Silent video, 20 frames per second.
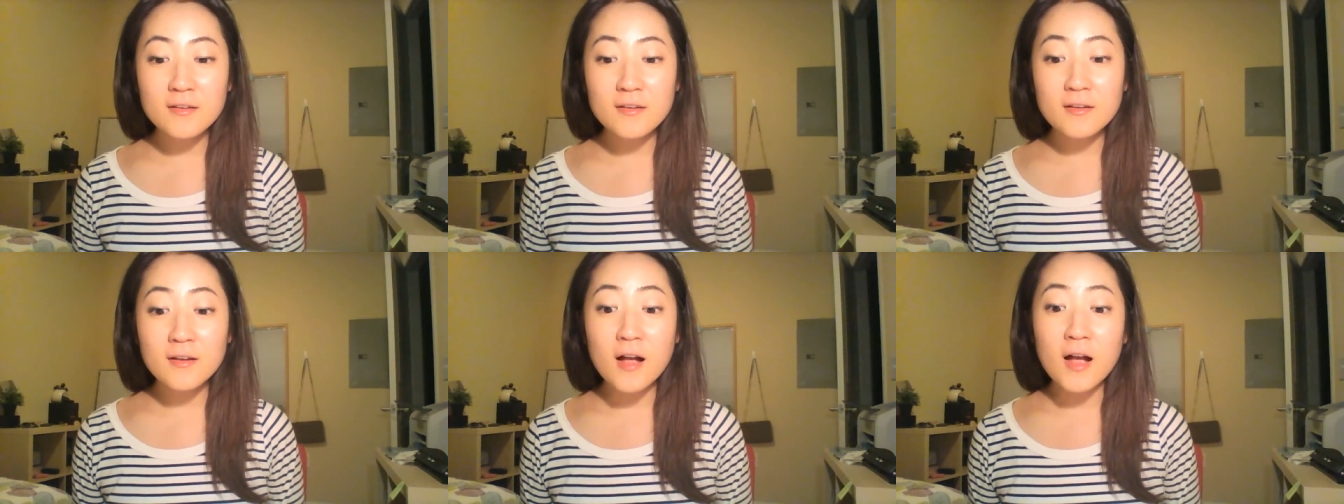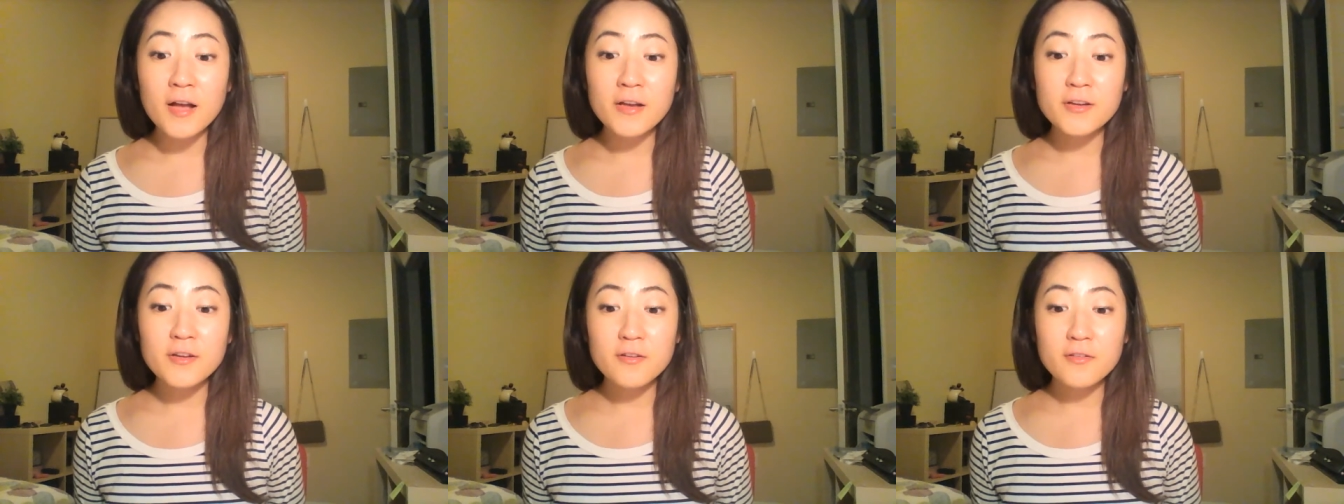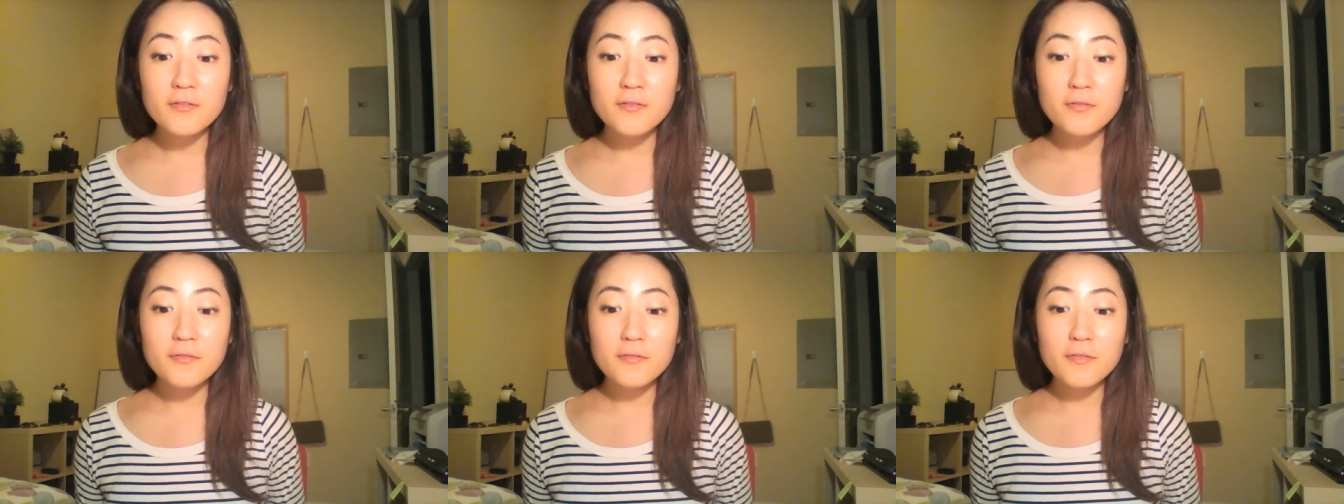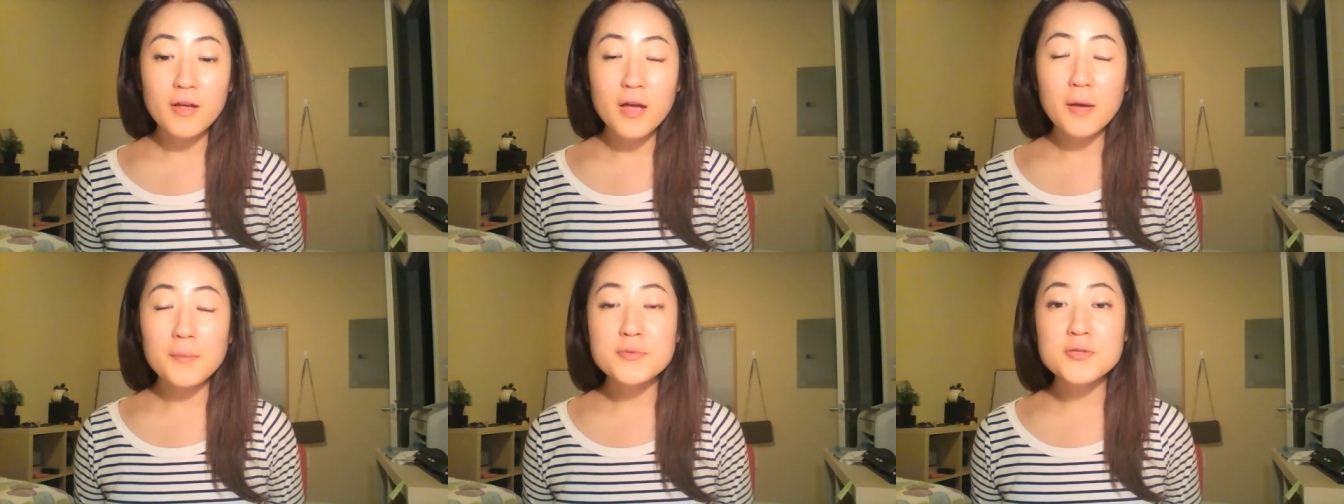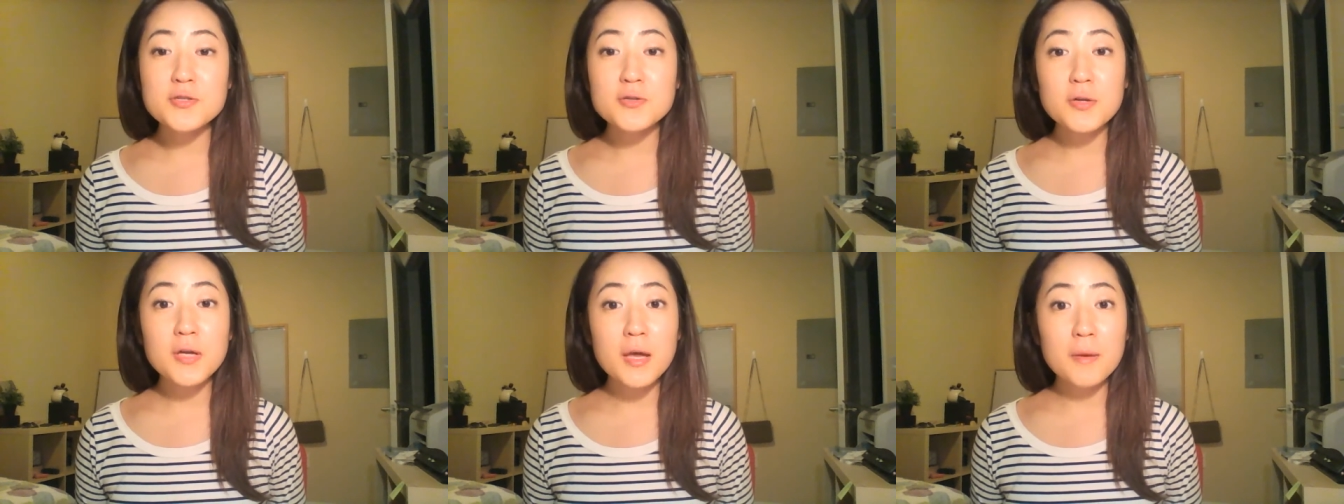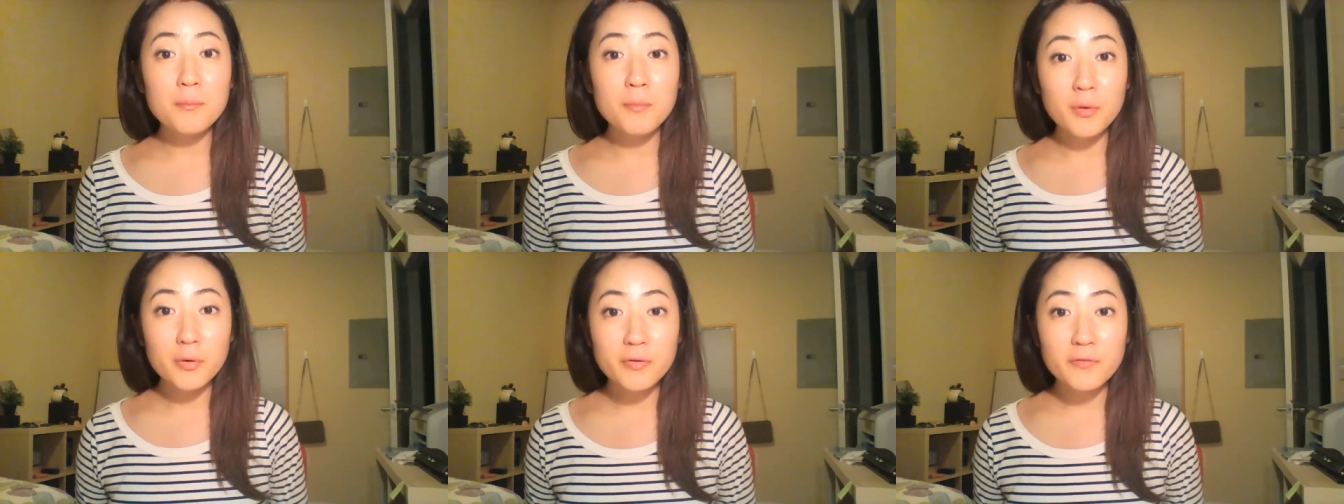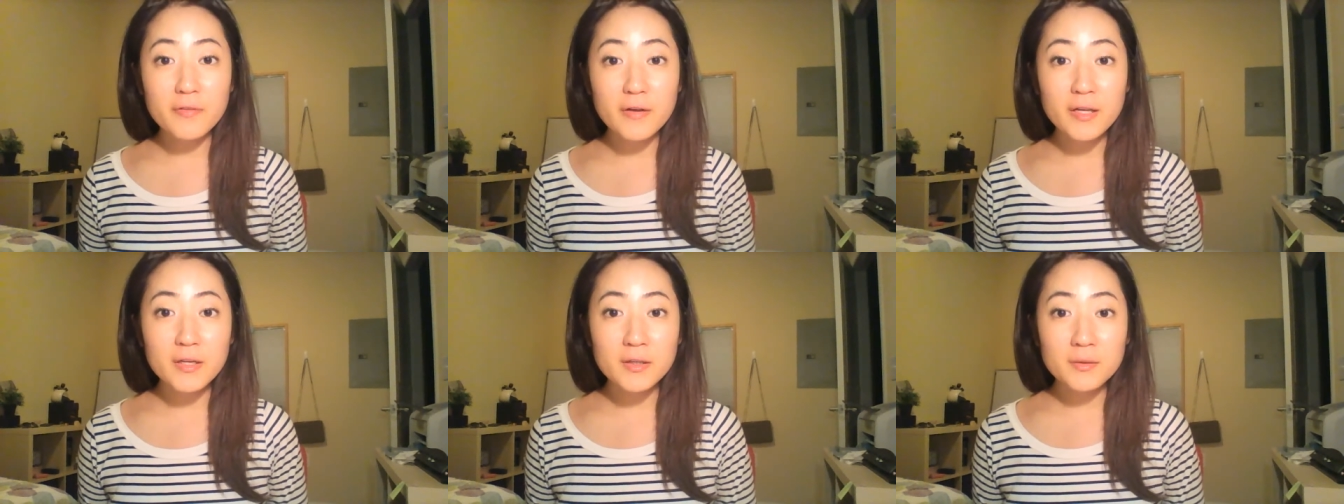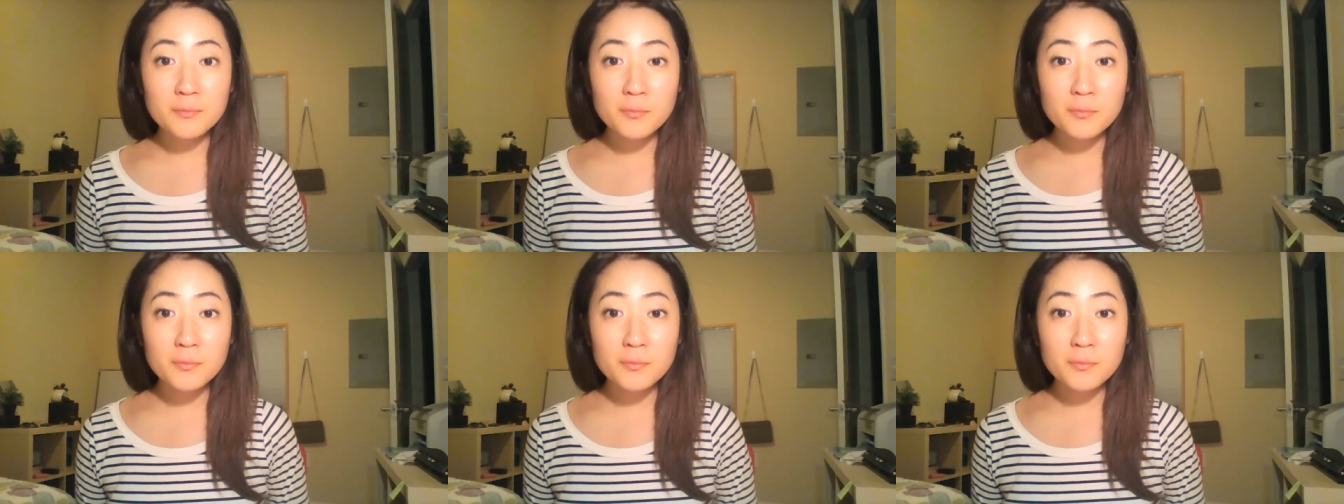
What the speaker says: kind of helps you get motivated